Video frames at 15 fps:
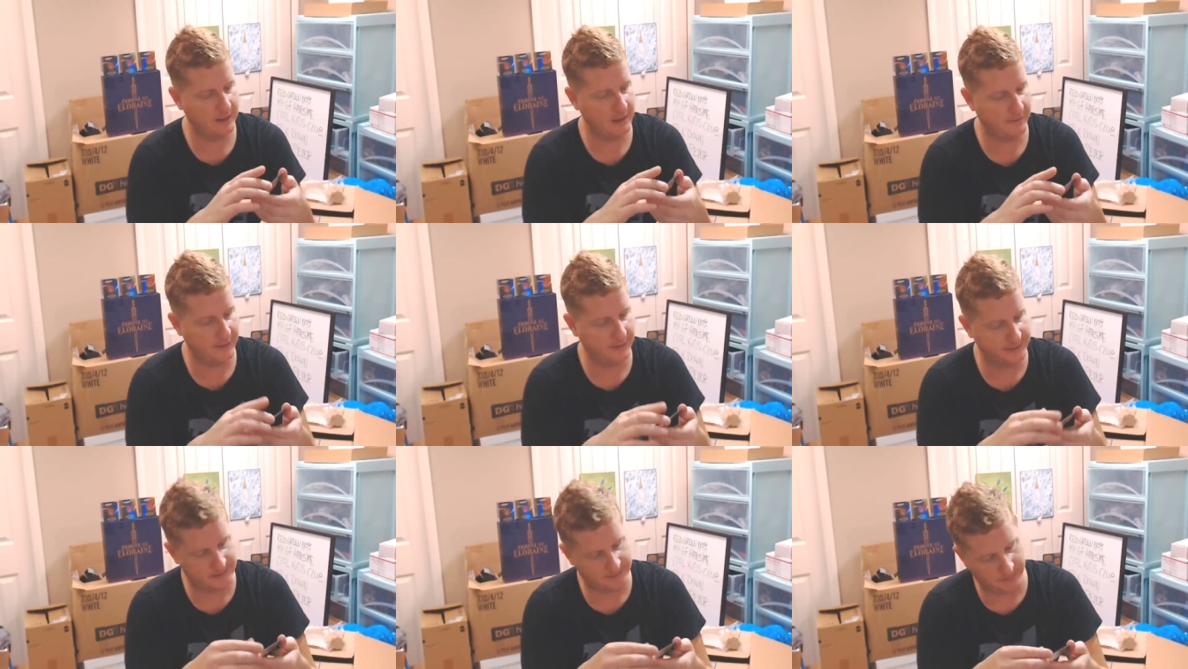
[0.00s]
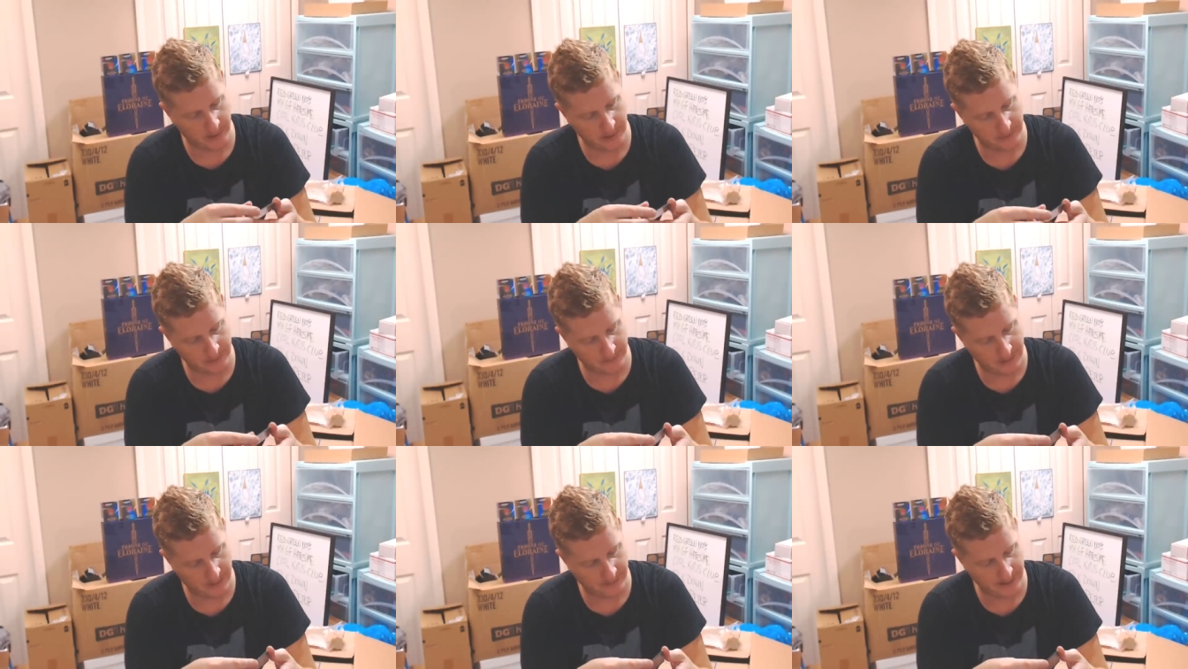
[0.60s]
Nothing inspiring
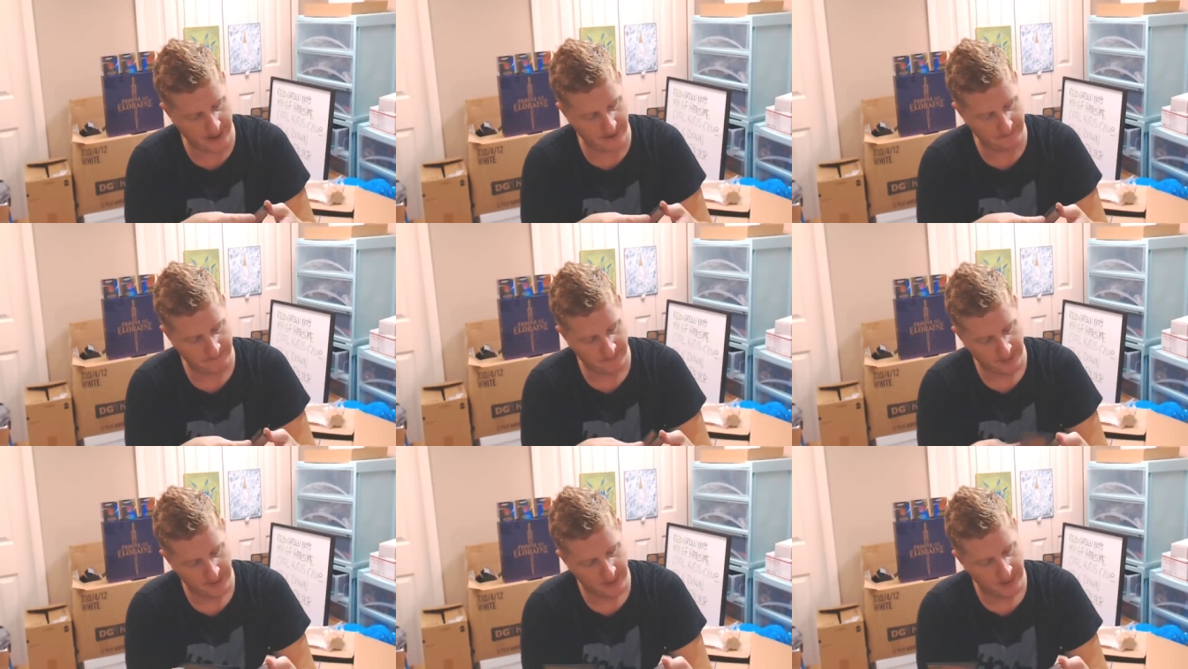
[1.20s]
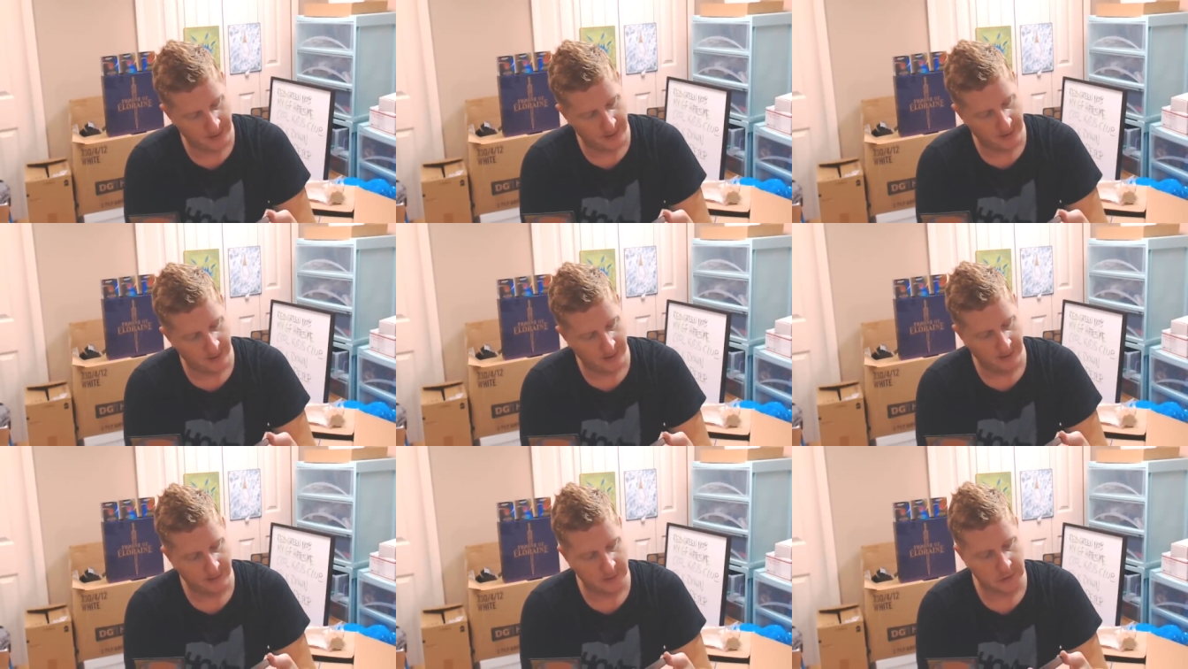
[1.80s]
about that.
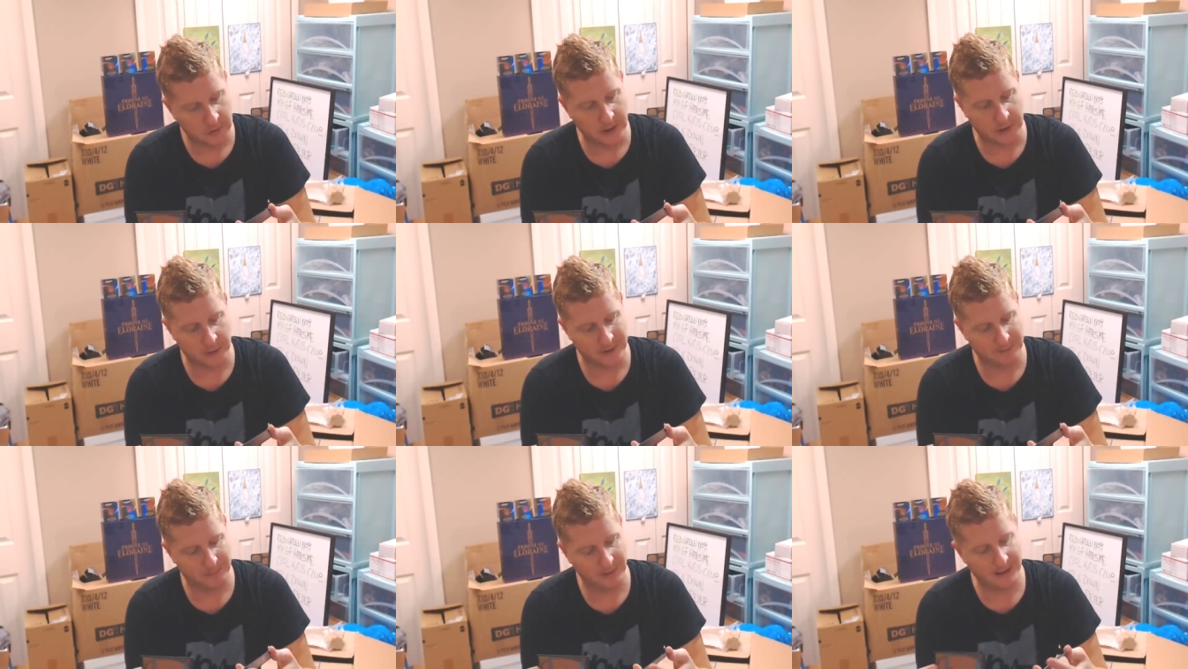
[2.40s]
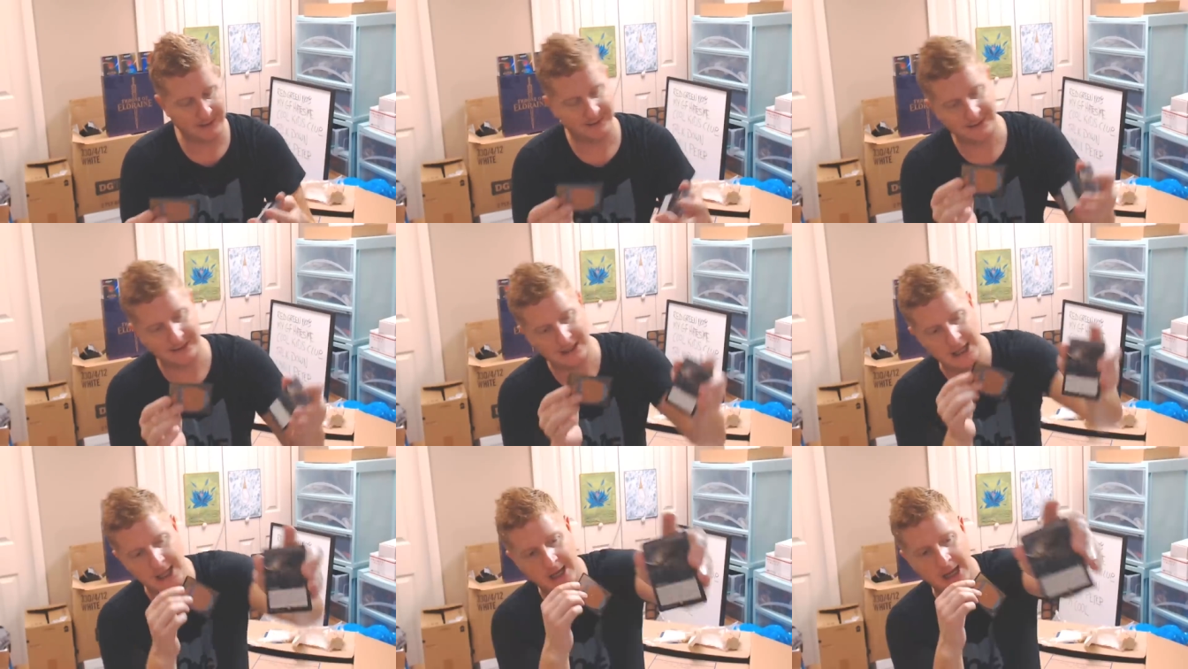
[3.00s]
Treacherous Blessing in